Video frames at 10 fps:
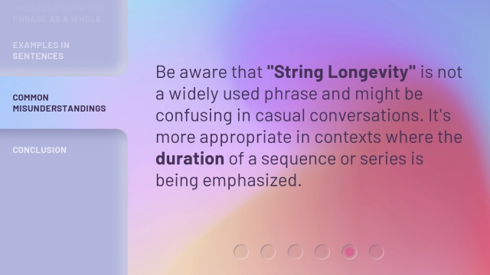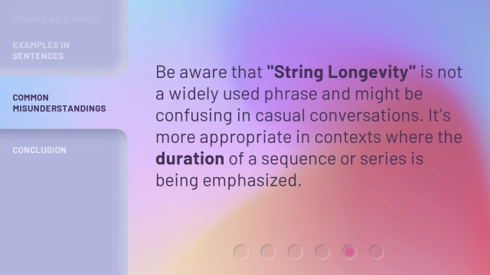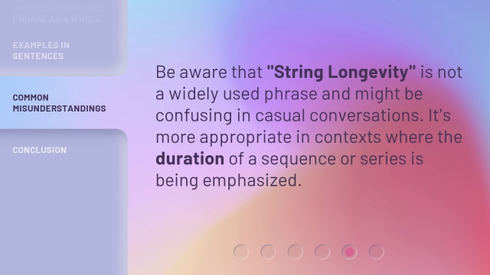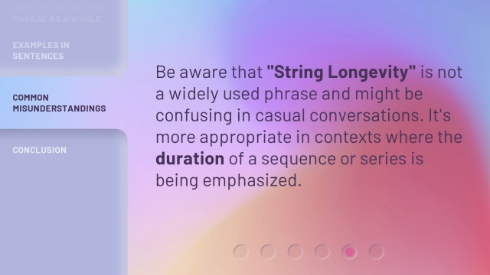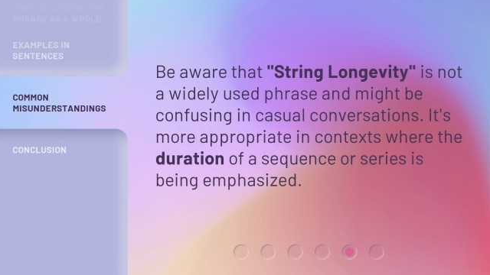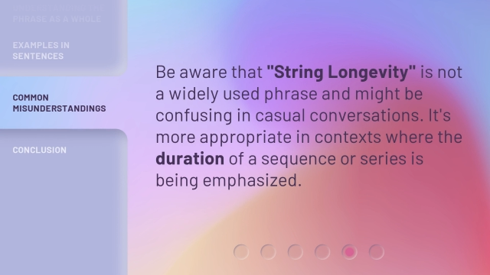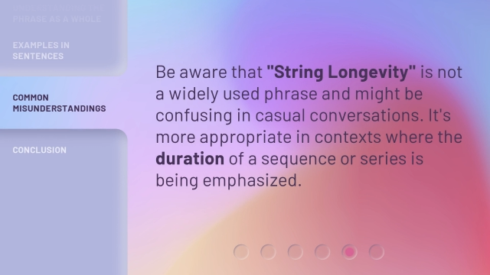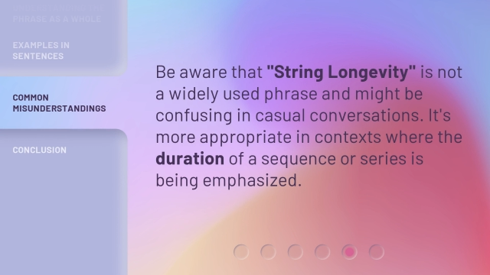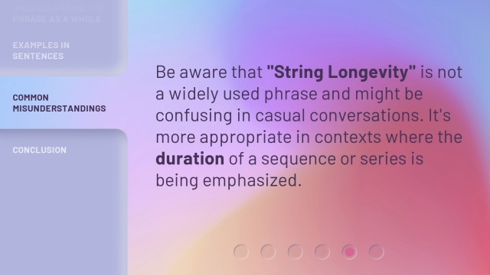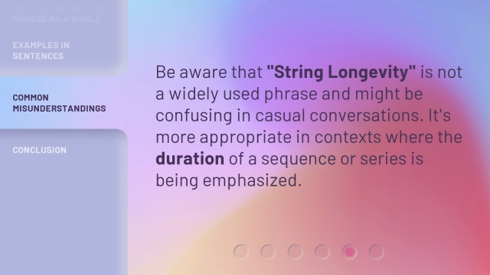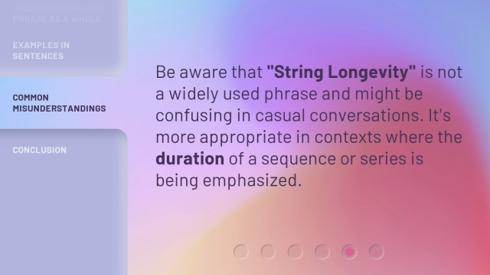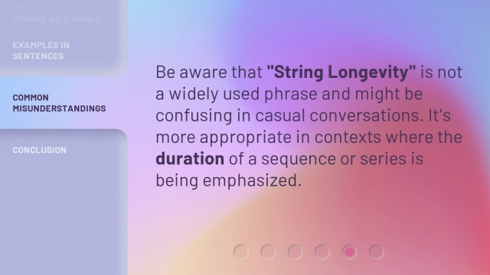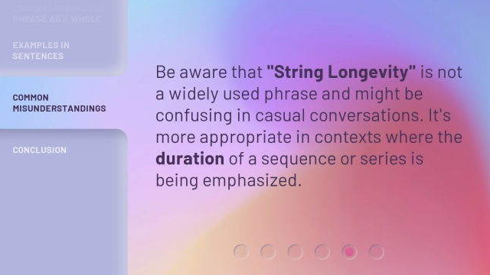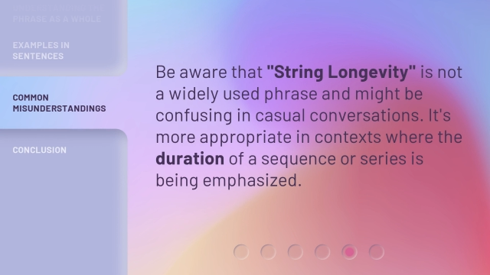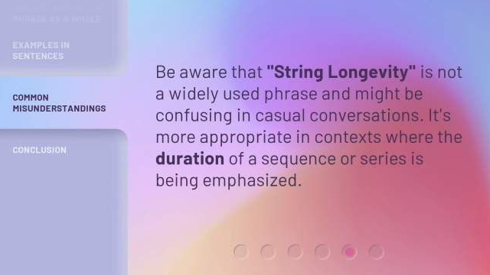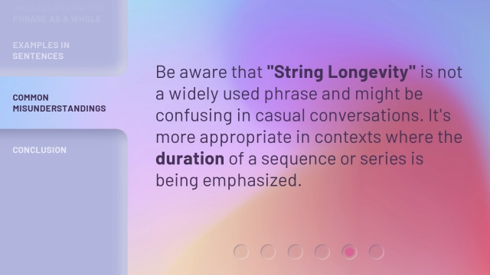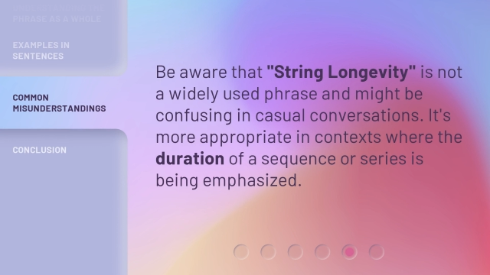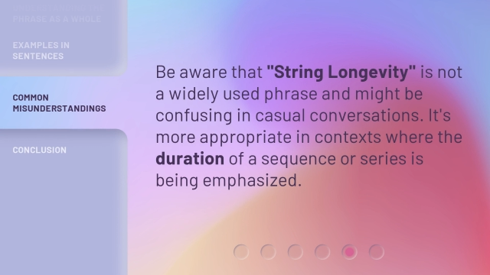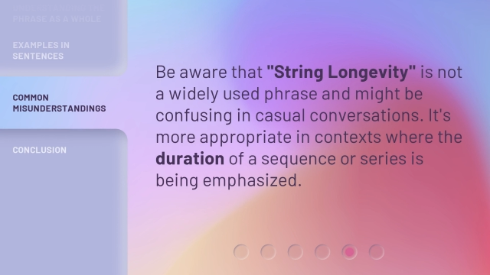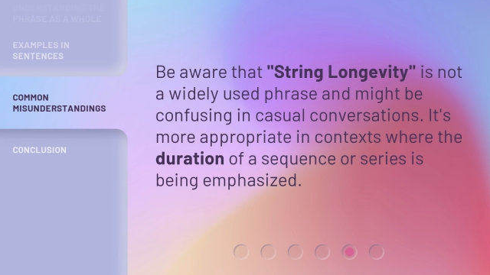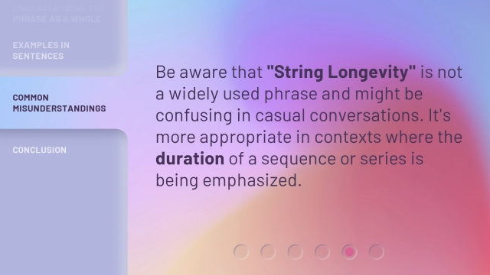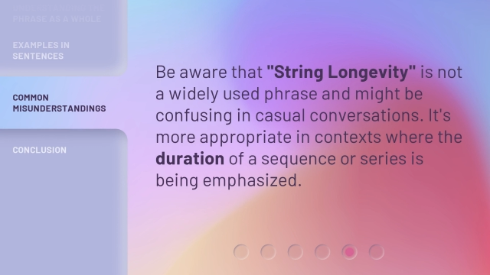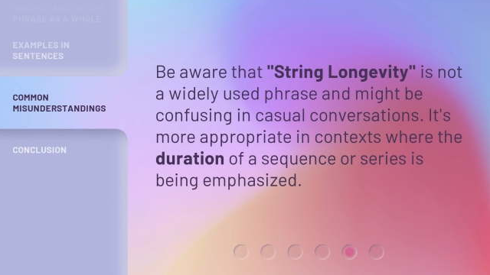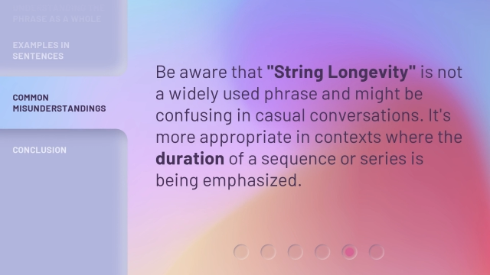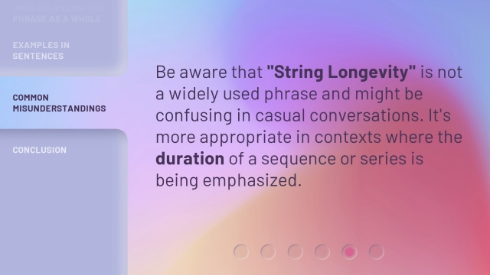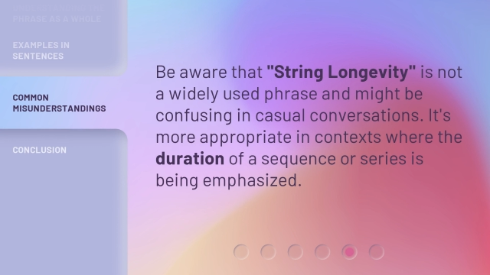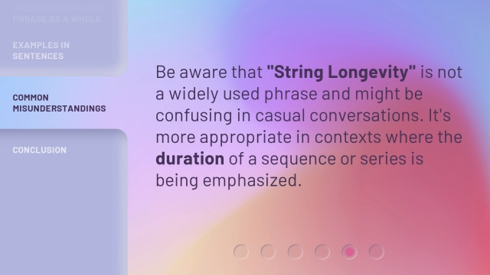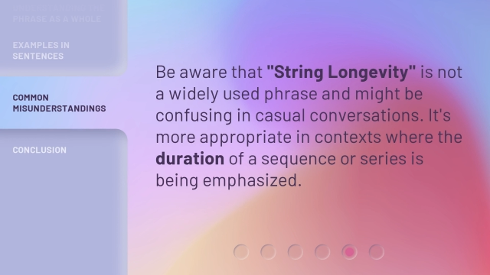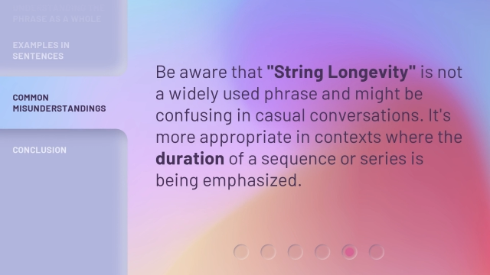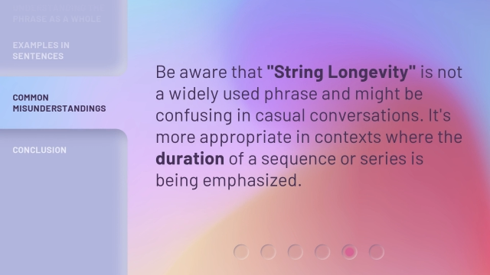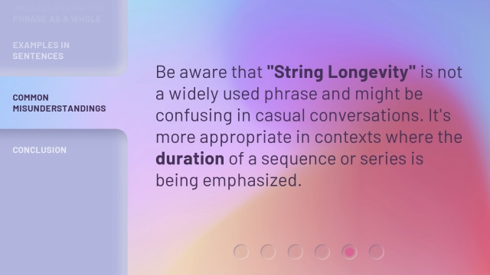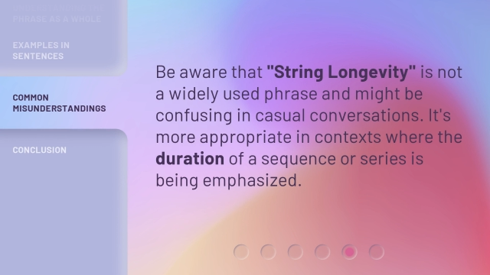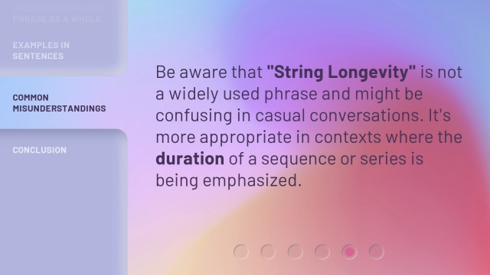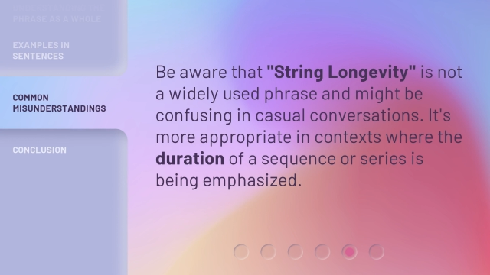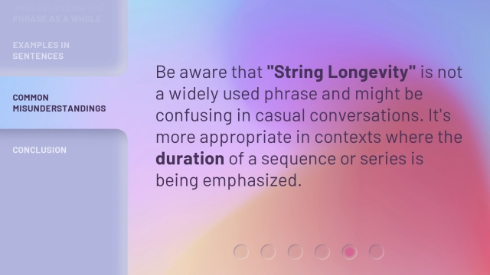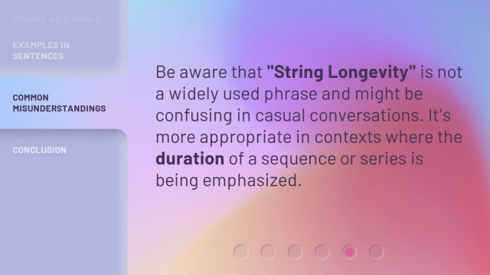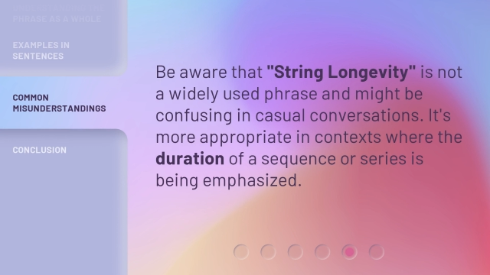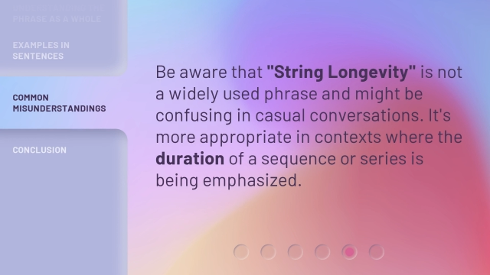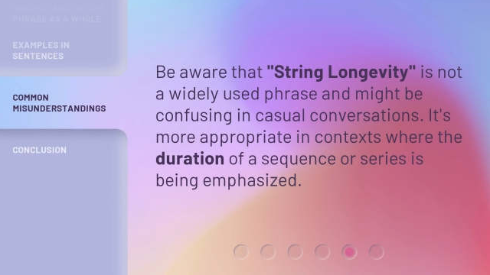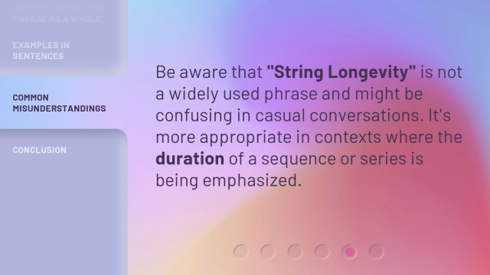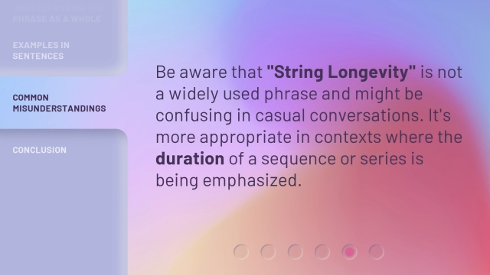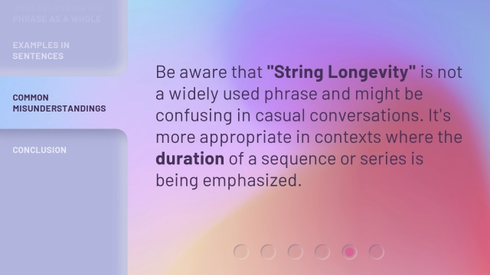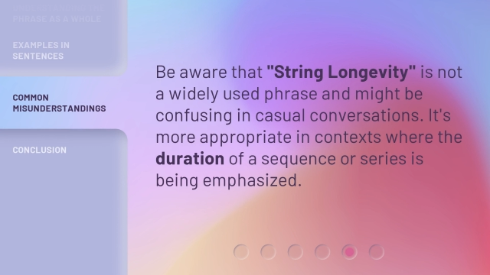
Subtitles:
(no speaker visible)